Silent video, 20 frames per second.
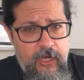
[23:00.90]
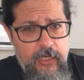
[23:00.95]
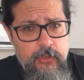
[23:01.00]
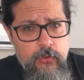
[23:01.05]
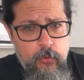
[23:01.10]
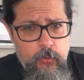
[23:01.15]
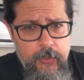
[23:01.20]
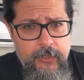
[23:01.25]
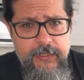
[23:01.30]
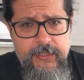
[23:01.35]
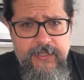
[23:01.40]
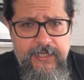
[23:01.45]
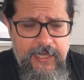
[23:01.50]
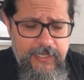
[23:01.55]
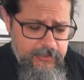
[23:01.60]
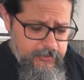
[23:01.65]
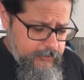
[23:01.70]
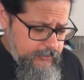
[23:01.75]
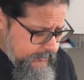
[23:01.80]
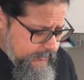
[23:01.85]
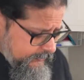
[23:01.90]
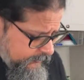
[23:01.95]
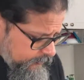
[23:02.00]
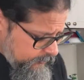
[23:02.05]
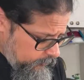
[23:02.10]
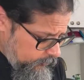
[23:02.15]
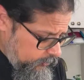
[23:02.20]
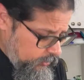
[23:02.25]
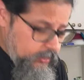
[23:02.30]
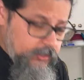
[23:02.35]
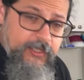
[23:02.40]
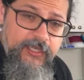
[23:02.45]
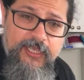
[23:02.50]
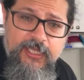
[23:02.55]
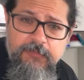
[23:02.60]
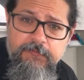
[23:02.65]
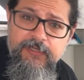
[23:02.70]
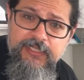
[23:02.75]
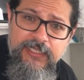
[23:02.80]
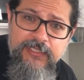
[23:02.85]
lower in calories. So
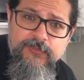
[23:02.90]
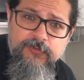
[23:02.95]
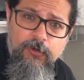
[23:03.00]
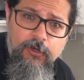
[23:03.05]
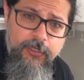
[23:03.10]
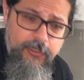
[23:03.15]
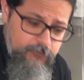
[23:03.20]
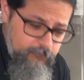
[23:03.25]
anyway, let's rock and